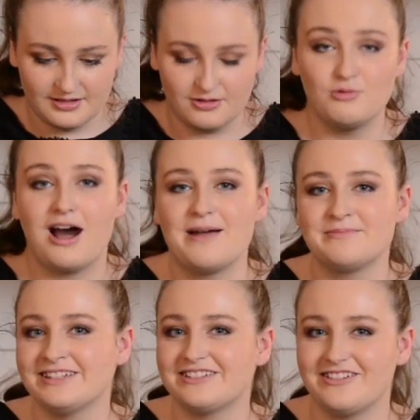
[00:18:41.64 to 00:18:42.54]
Well, I'm
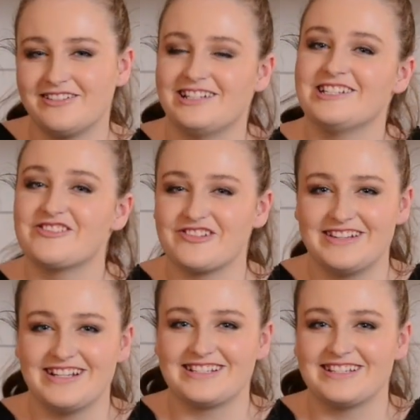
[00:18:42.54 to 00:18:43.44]
gonna go and enjoy
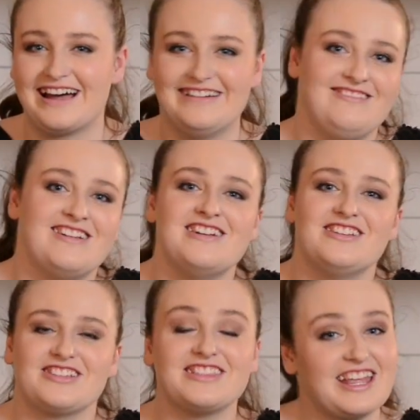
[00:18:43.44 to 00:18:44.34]
this now.
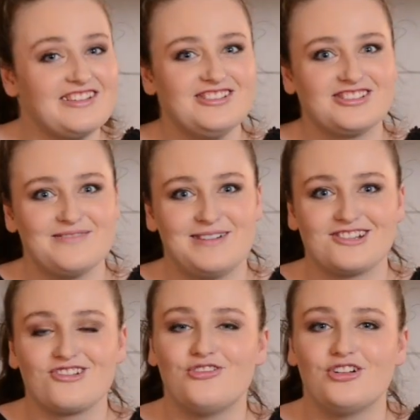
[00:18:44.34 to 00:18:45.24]
So thank you so much
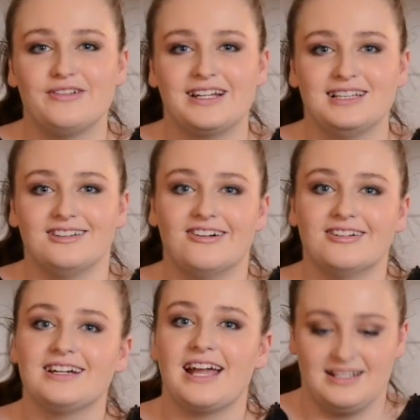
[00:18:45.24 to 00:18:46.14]
for following
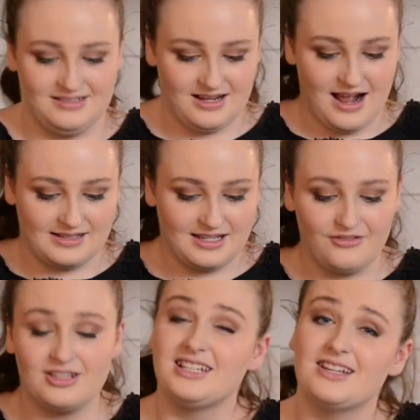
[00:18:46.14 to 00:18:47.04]
along, and I
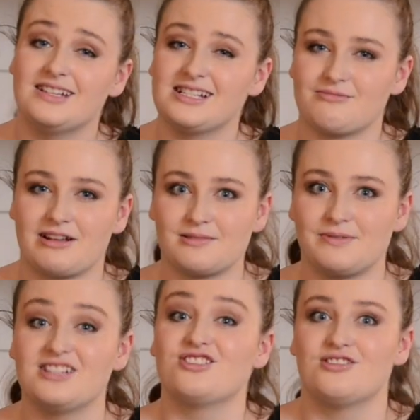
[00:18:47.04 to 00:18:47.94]
definitely give this
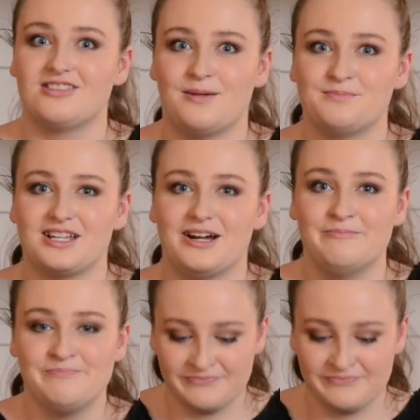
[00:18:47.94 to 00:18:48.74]
recipe 2 thumbs up.